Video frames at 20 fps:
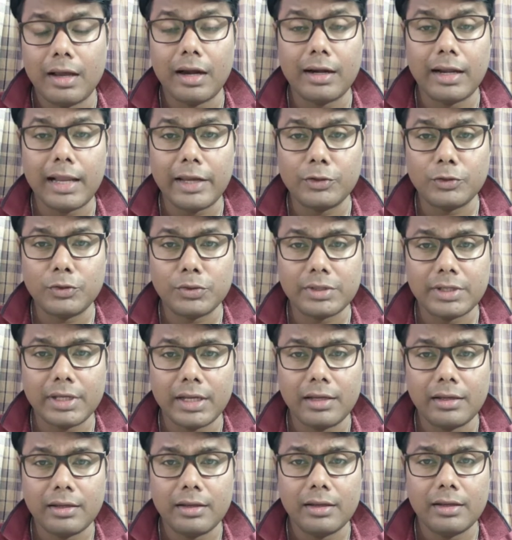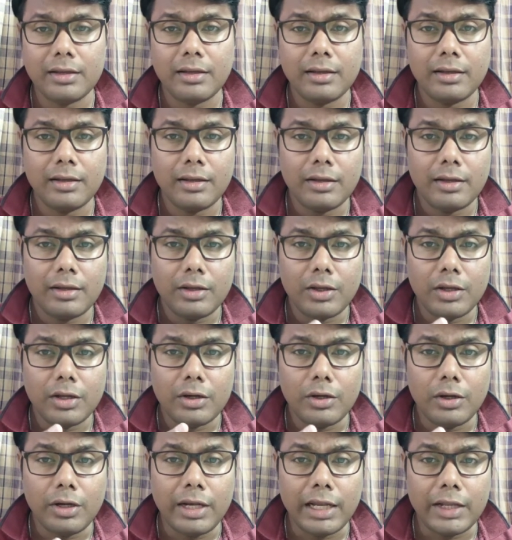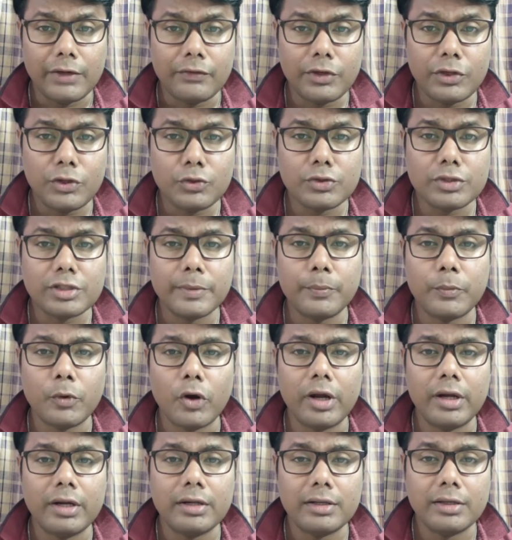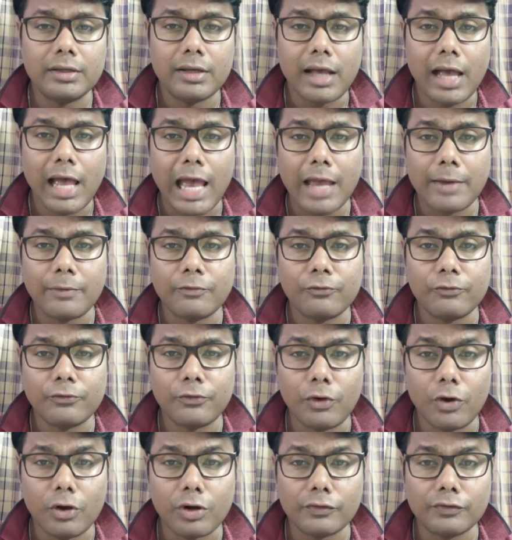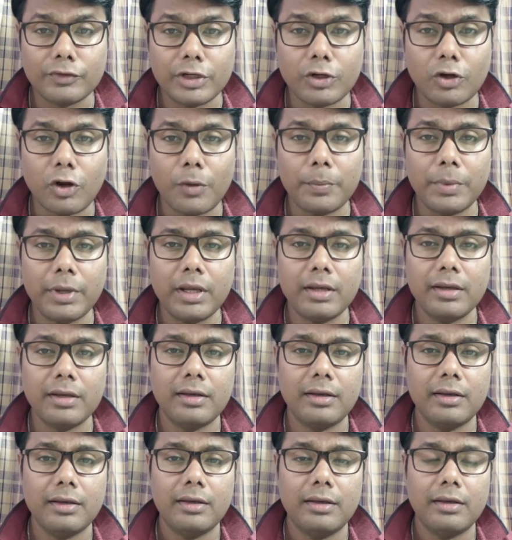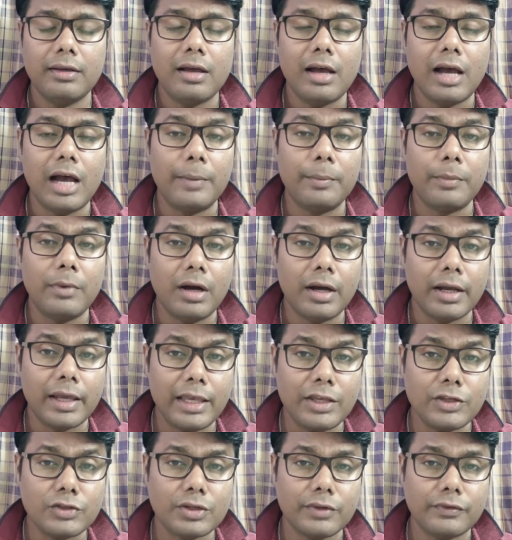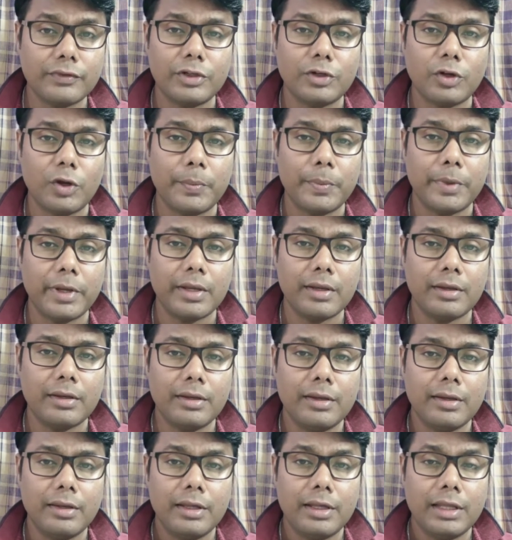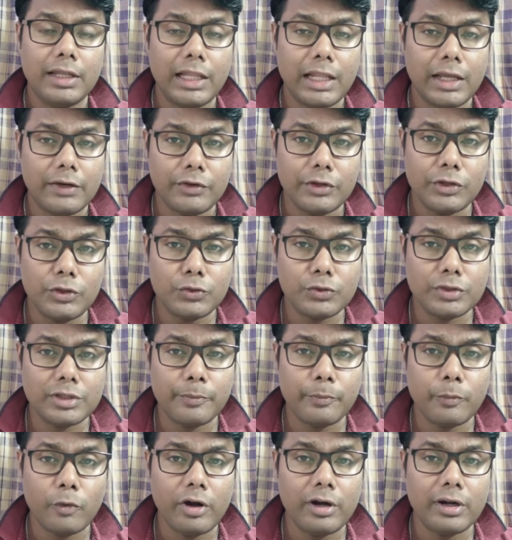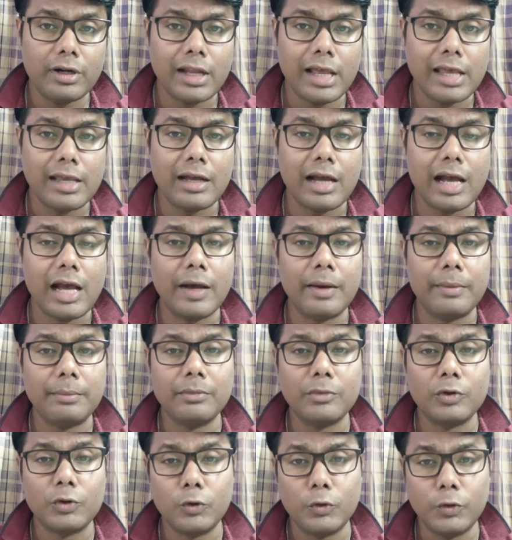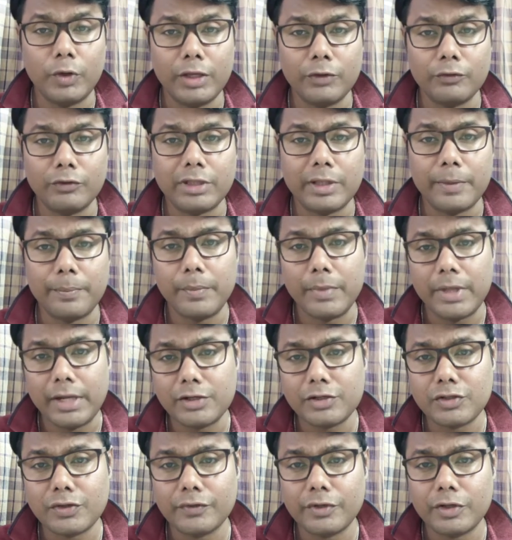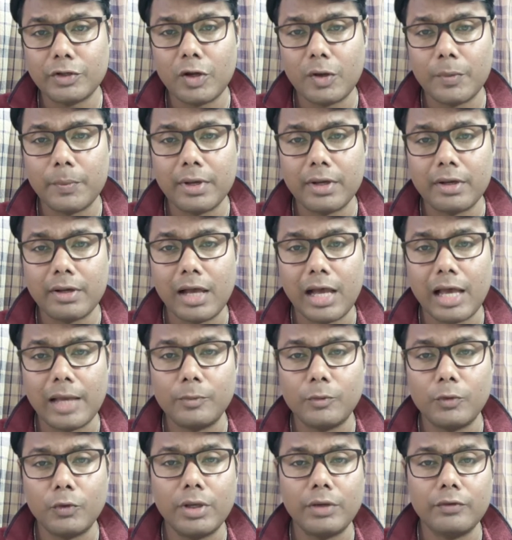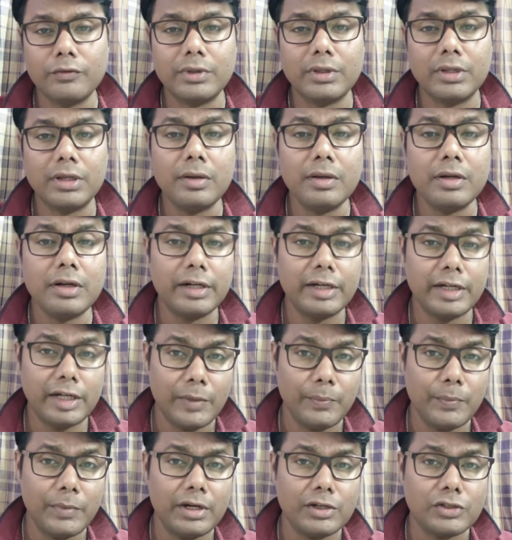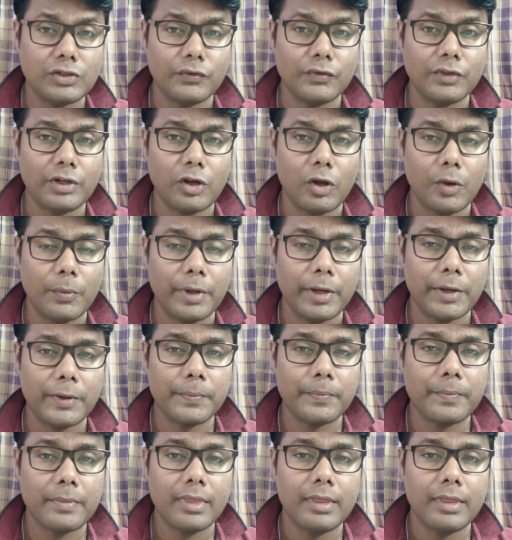I'd like to say, never use the point I am for of the topic, I'm against of the topic. Never use the point like I'm going with the merits of the topic, I'm going with the demerits of the topic.